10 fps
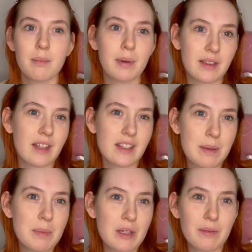But the
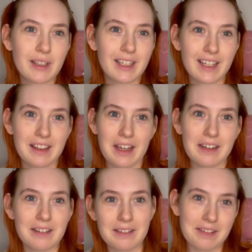Sims don't really need
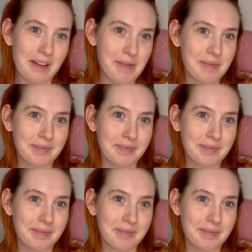that, so